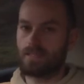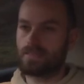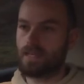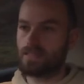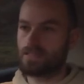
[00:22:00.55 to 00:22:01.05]

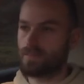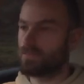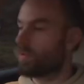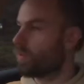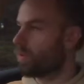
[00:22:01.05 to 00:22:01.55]
tends to be
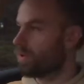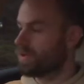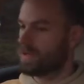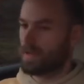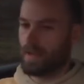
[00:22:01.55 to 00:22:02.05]
more.
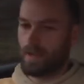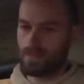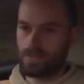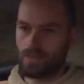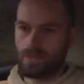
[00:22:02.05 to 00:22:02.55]

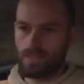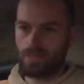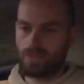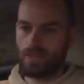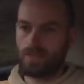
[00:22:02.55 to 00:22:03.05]
So on
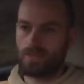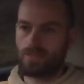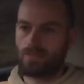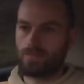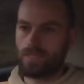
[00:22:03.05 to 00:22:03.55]
this one,
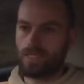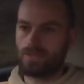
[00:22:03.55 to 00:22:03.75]
being a